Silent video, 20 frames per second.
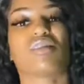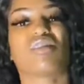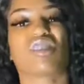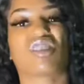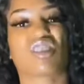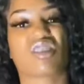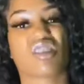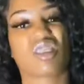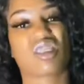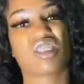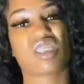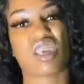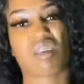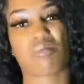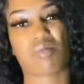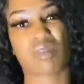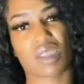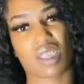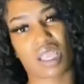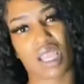So this top
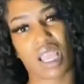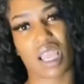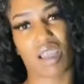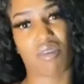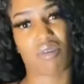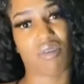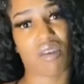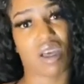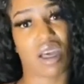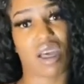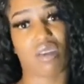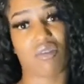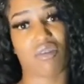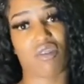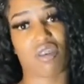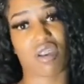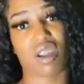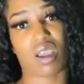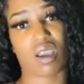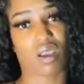is gonna get like a five for
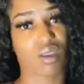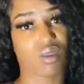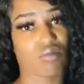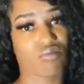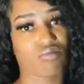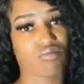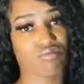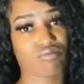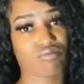now.